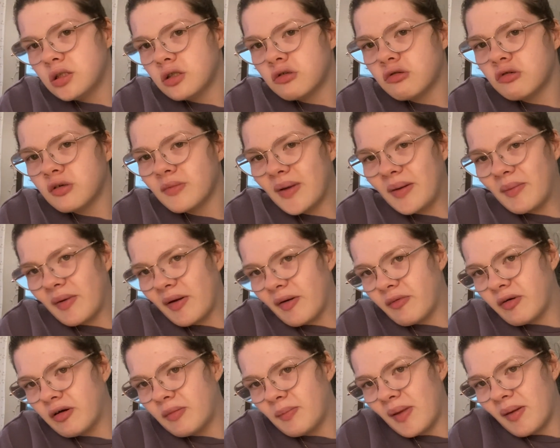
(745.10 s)
Or maybe I
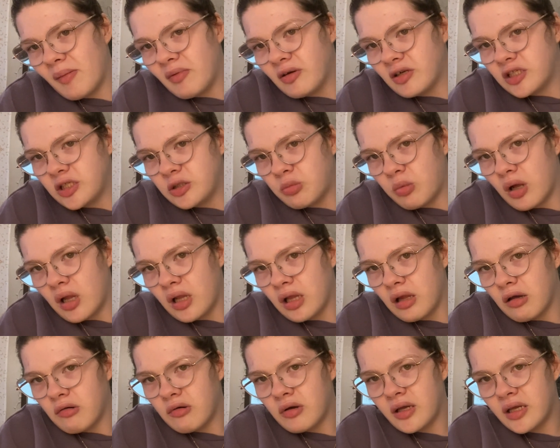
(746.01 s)
won't. Maybe I'll just
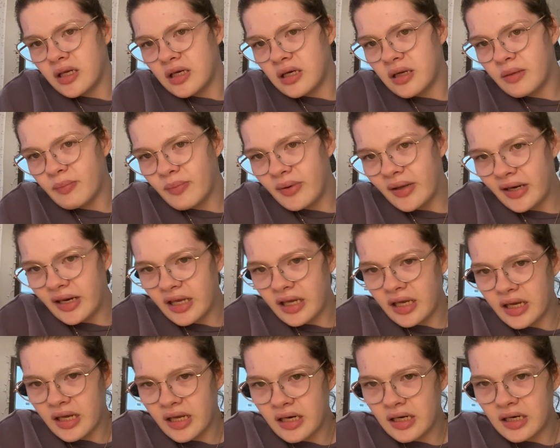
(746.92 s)
wallow in
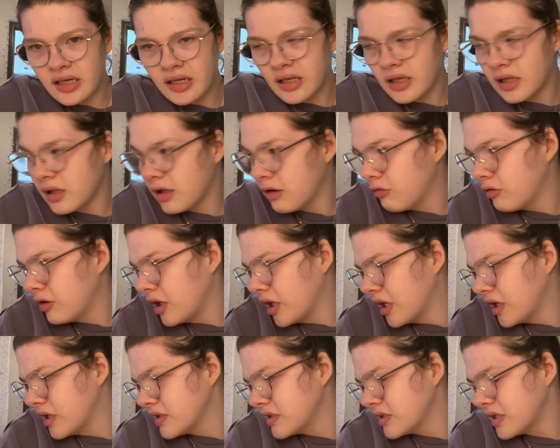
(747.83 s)
pity and
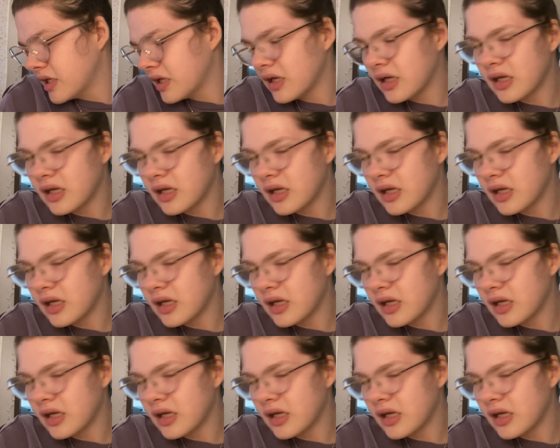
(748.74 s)
loneliness.